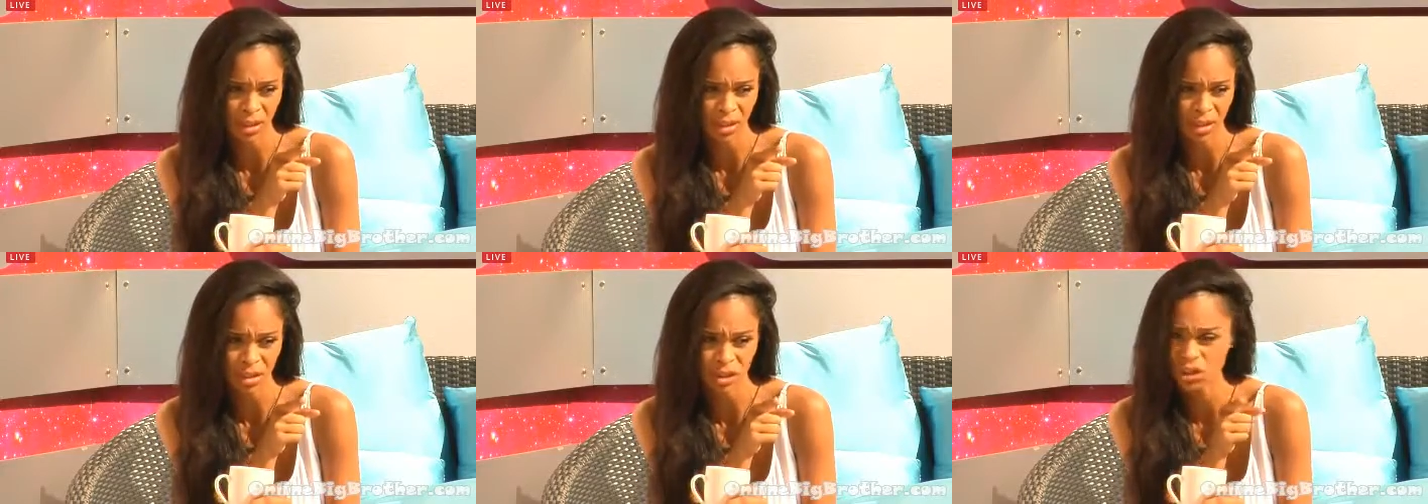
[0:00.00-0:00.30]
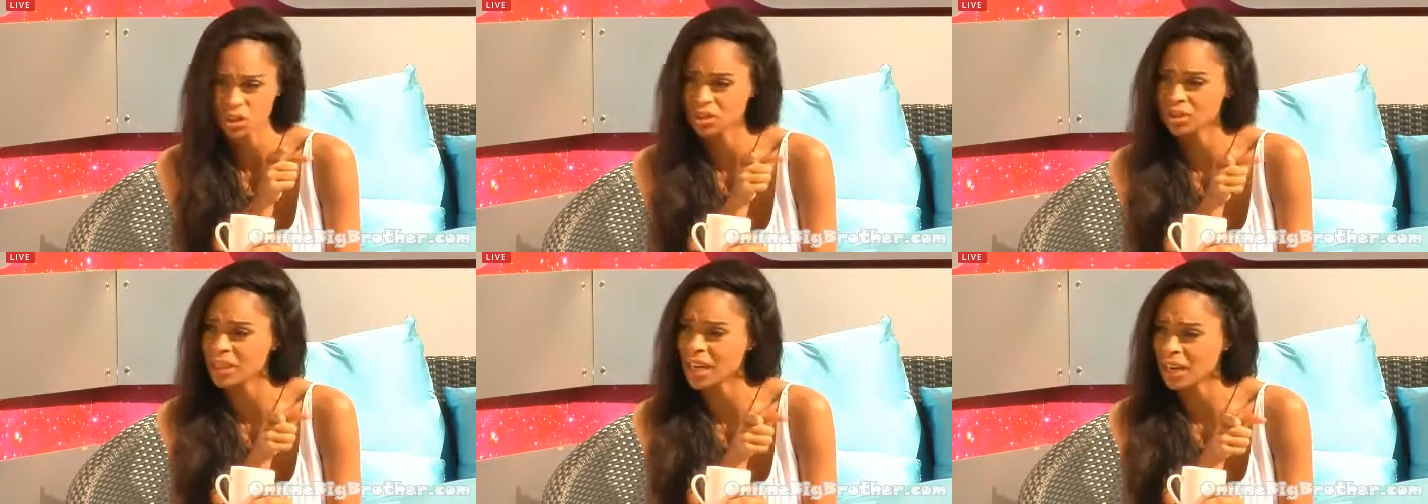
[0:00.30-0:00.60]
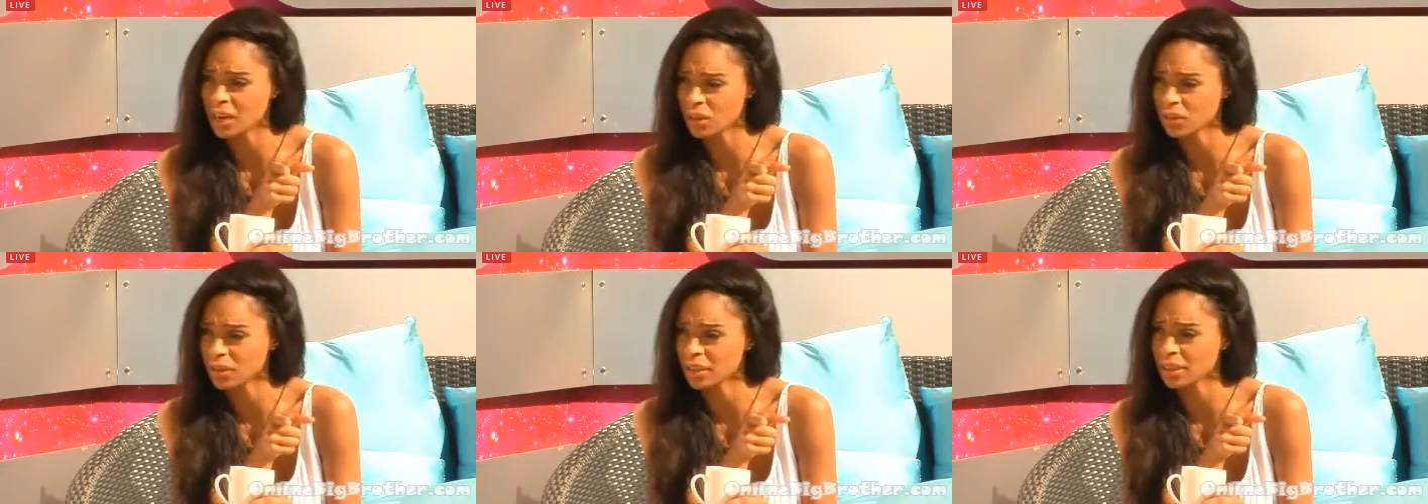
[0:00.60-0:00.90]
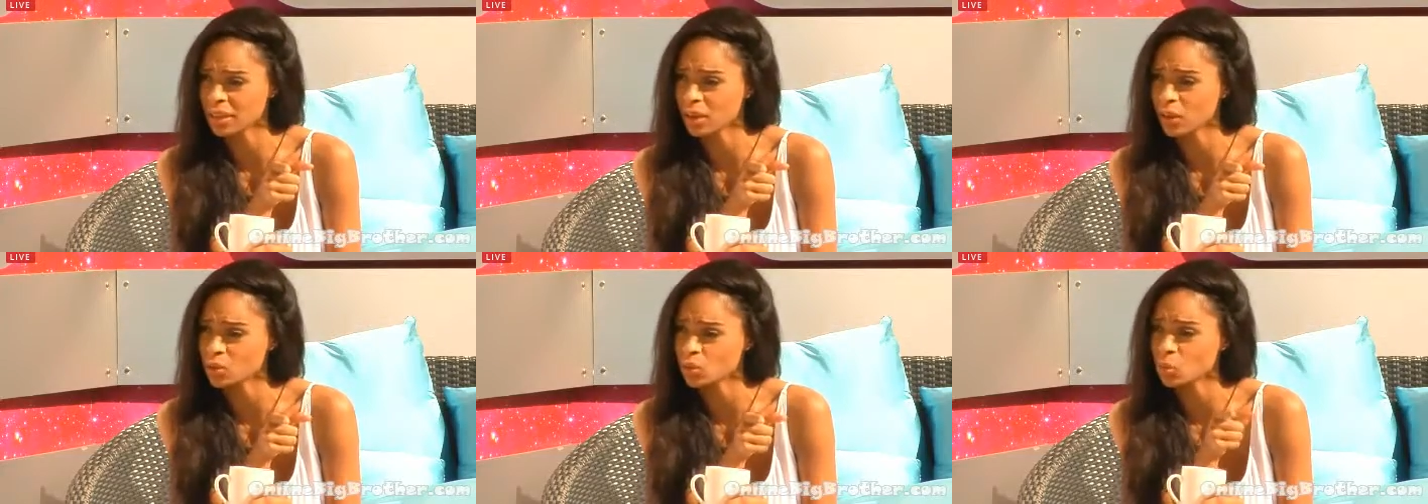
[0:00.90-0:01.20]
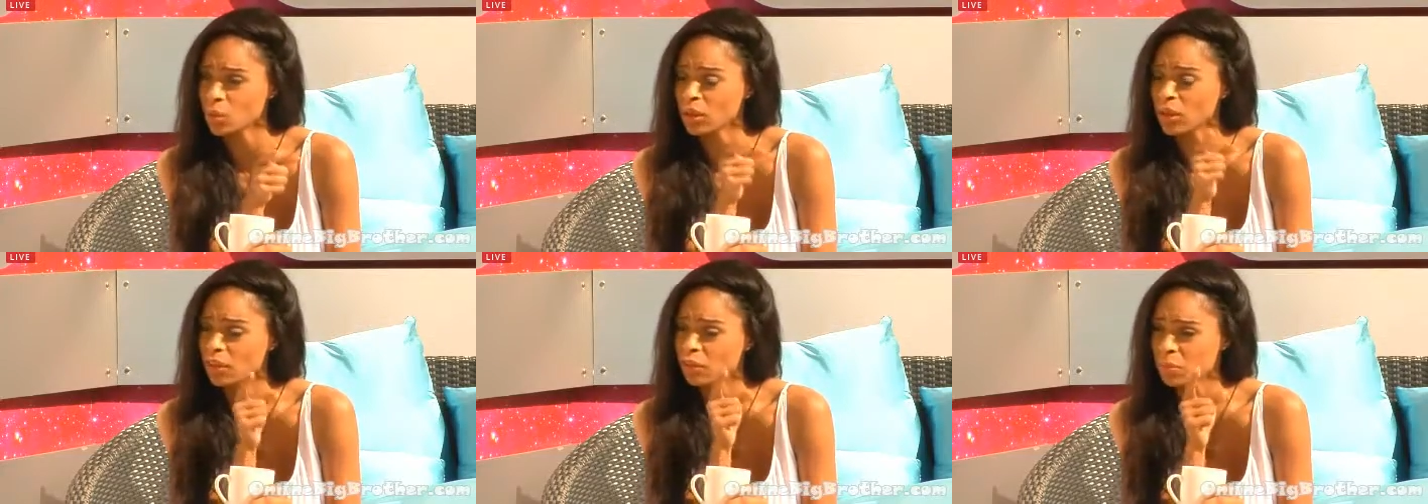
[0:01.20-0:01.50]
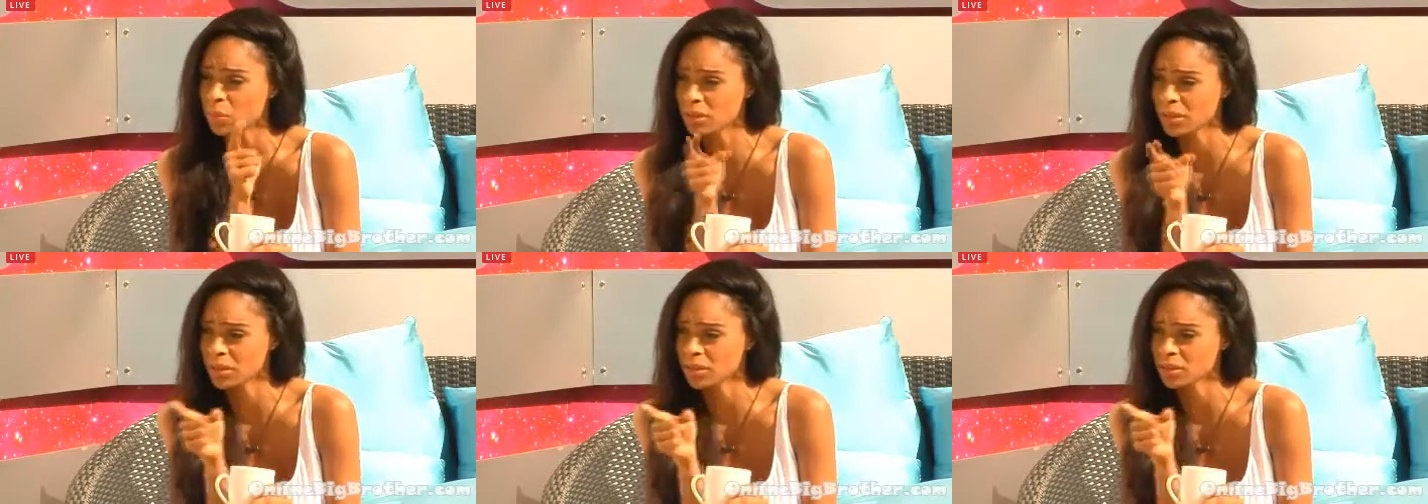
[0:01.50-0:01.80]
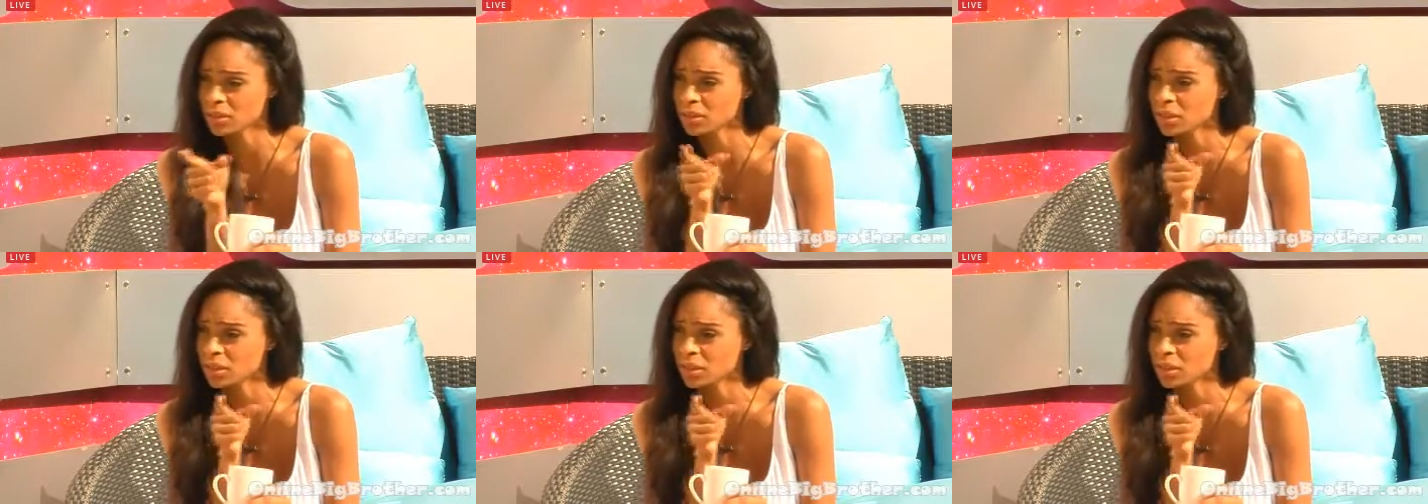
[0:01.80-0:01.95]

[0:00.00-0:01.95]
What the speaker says: She sat on the couch while everybody else hugged